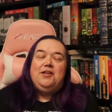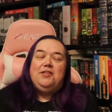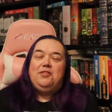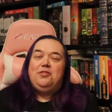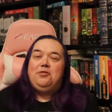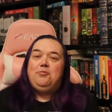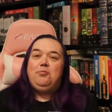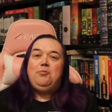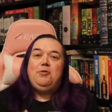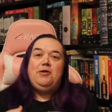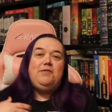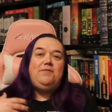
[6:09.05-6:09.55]

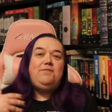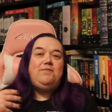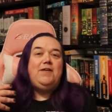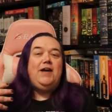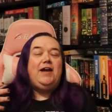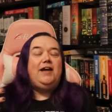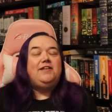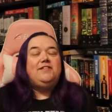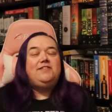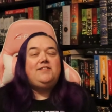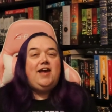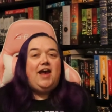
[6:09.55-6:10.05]
3
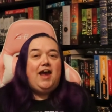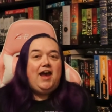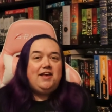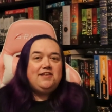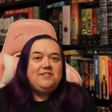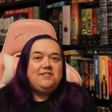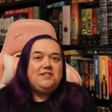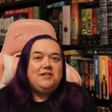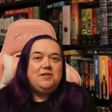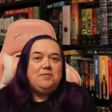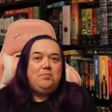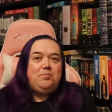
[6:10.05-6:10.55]

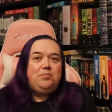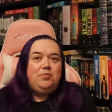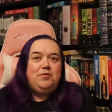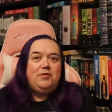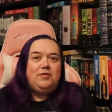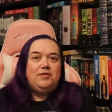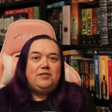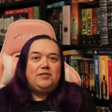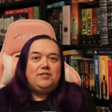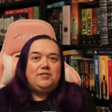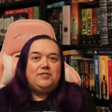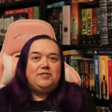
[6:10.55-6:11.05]
fantastic
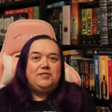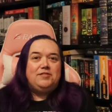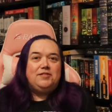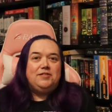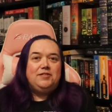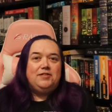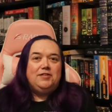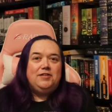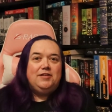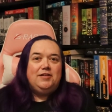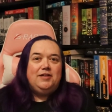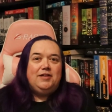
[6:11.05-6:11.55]
books
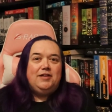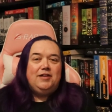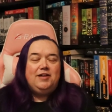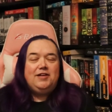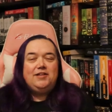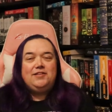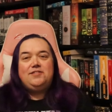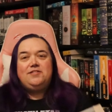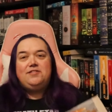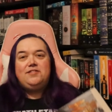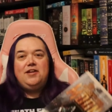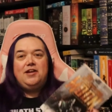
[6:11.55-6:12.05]

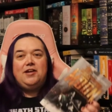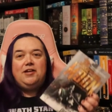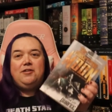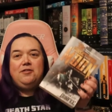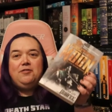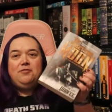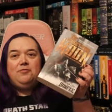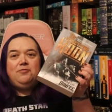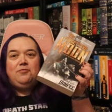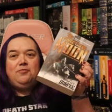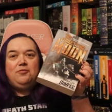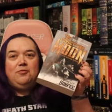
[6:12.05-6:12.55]
instead
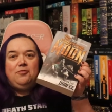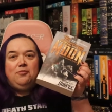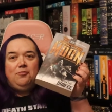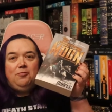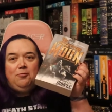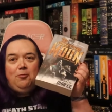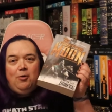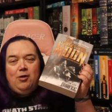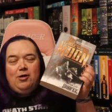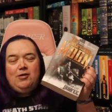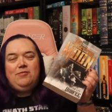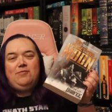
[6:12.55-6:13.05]
of
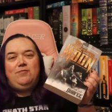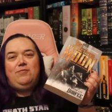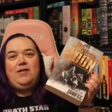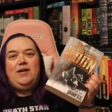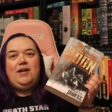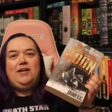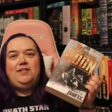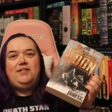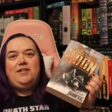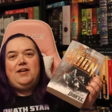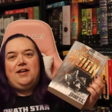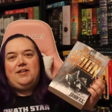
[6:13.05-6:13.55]
1
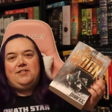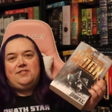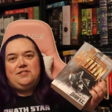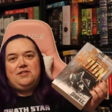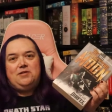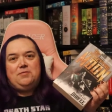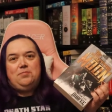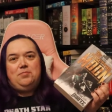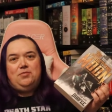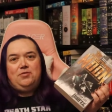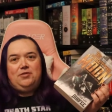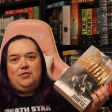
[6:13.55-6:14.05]

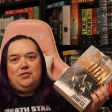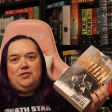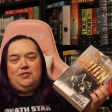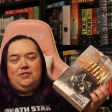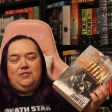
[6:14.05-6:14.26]
fantastic book.